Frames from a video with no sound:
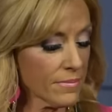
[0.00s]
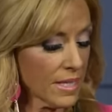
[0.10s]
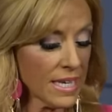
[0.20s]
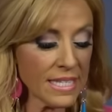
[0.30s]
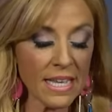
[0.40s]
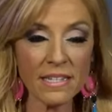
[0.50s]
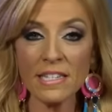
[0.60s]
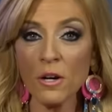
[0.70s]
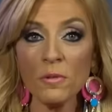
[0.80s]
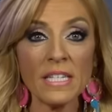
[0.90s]
He said,
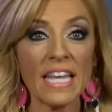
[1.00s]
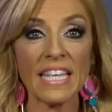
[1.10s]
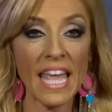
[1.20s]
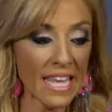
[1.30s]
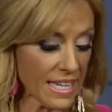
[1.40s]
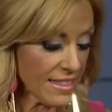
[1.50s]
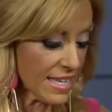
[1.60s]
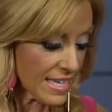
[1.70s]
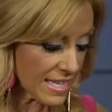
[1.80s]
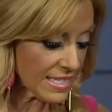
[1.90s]
don't take
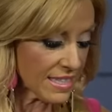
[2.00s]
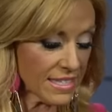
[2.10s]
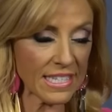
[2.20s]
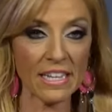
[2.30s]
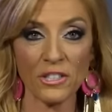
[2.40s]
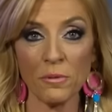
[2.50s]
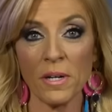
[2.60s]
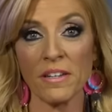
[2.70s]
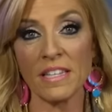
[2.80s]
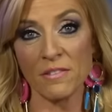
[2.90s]
anything into the
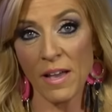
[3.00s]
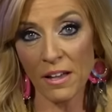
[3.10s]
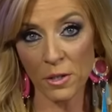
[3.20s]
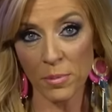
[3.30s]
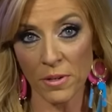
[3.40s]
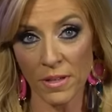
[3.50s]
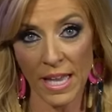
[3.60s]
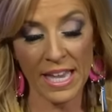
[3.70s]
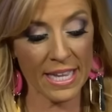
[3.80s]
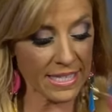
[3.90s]
sanctuary that's valuable.
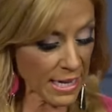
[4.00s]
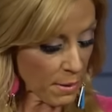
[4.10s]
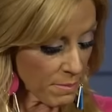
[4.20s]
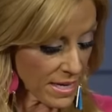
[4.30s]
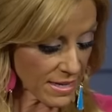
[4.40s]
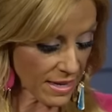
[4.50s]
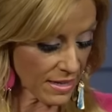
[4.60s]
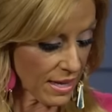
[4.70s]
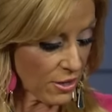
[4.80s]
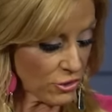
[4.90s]
He said, I mean it.
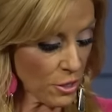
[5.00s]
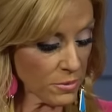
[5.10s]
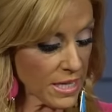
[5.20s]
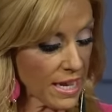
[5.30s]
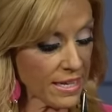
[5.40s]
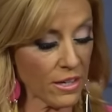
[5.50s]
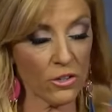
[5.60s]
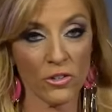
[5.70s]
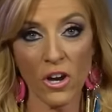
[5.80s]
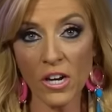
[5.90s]
Don't take
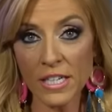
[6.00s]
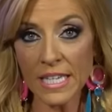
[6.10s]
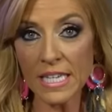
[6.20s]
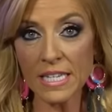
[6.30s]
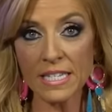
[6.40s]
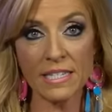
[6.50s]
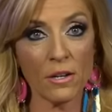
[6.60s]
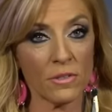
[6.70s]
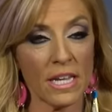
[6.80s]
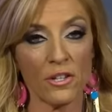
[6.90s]
your car keys,
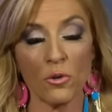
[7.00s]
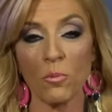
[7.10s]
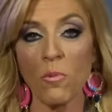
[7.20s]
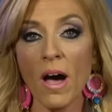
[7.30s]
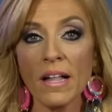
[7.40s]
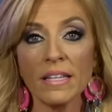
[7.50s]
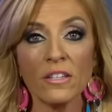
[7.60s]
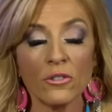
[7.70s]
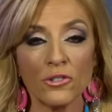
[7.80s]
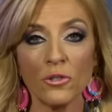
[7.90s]
don't take your wallet,
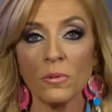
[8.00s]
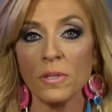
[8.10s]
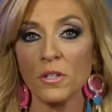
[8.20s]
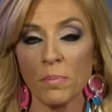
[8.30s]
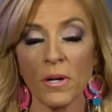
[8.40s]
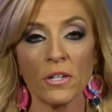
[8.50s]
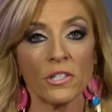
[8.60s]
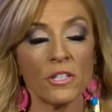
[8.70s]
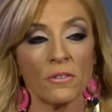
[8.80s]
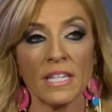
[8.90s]
your jewelry, your purse,
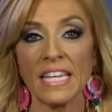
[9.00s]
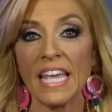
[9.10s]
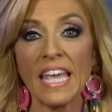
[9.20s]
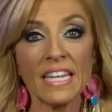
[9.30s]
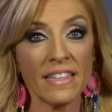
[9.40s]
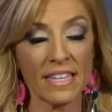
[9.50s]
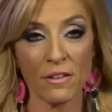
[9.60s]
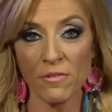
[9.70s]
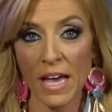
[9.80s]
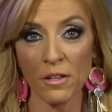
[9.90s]
don't take anything
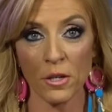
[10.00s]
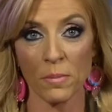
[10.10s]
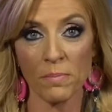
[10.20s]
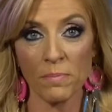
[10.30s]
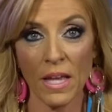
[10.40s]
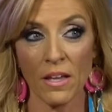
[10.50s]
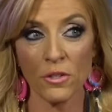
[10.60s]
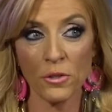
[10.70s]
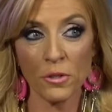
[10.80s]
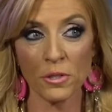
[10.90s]
of value. The
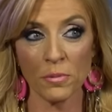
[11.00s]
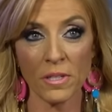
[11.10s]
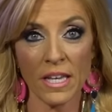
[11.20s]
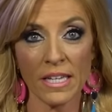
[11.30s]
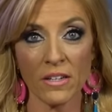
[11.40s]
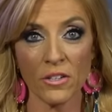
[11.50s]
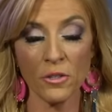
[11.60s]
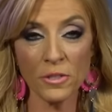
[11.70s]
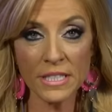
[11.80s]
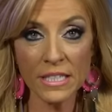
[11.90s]
tourists were like, are you
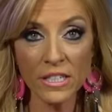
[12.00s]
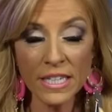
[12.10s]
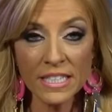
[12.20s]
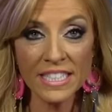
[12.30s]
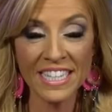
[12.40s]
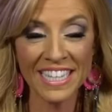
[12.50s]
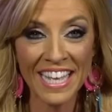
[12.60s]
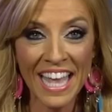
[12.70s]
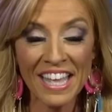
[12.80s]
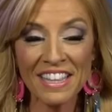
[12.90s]
serious?
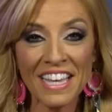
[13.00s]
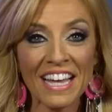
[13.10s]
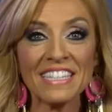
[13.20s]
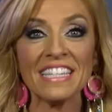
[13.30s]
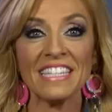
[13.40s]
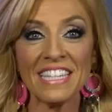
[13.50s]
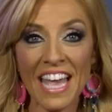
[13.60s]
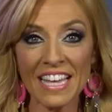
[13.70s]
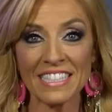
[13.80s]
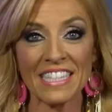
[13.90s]
The guide said,
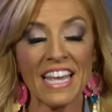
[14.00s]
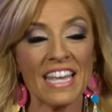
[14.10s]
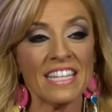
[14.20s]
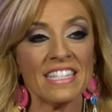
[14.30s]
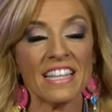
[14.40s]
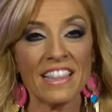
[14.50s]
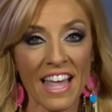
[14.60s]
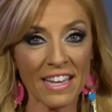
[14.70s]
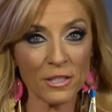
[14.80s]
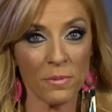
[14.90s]
yes. He said,
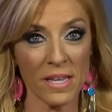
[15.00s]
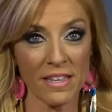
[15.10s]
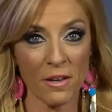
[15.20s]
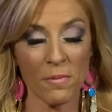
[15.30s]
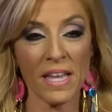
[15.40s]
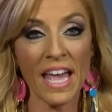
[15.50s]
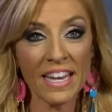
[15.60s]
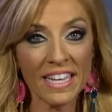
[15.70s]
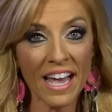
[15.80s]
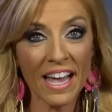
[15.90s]
last week we had a
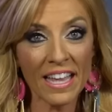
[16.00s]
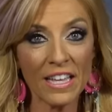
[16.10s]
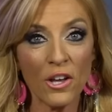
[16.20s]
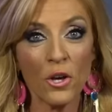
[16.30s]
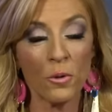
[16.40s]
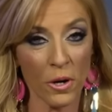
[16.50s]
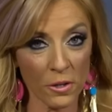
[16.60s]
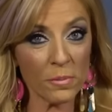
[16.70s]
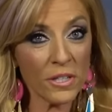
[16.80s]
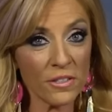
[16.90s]
guy who heard
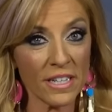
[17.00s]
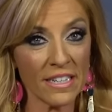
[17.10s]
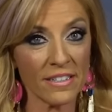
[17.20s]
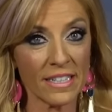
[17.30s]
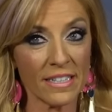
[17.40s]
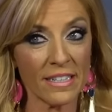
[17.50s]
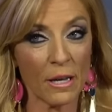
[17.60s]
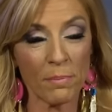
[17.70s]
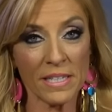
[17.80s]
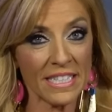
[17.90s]
what you're hearing,
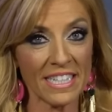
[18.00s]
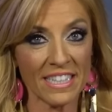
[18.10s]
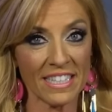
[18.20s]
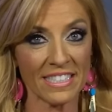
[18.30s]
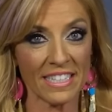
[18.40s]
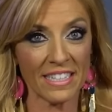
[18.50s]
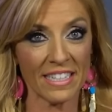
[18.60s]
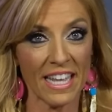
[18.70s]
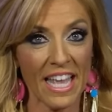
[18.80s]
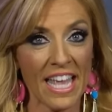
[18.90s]
but he didn't listen.
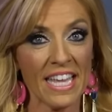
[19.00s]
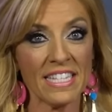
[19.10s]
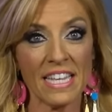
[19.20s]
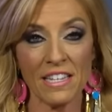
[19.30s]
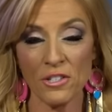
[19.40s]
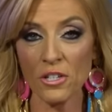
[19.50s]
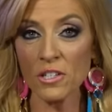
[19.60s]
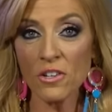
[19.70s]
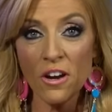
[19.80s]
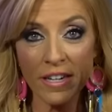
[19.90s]
He said he took his
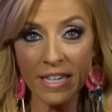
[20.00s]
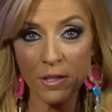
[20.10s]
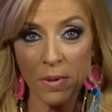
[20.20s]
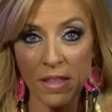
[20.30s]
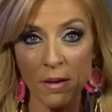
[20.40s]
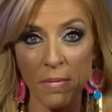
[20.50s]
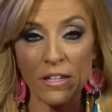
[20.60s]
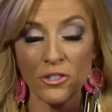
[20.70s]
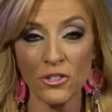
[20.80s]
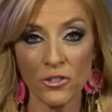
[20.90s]
car keys with him,
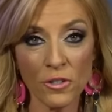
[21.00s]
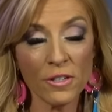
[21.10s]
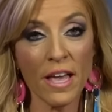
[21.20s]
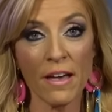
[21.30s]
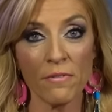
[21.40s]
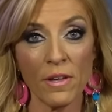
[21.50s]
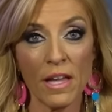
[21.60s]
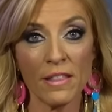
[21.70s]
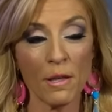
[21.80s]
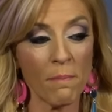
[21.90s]
and sure enough,
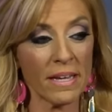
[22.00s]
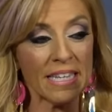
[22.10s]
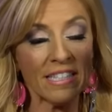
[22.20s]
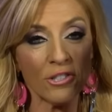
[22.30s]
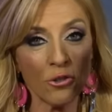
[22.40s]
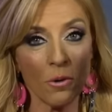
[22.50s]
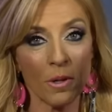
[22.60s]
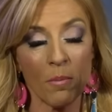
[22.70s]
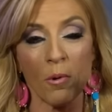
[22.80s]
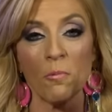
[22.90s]
the monkey stole
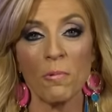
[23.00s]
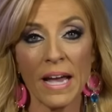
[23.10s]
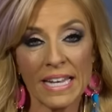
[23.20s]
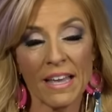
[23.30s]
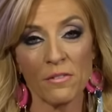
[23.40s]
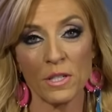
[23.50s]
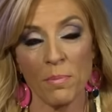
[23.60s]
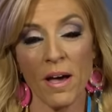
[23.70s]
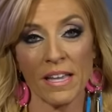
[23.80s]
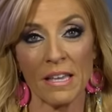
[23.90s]
them right out of his
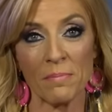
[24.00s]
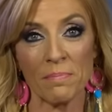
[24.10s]
pocket.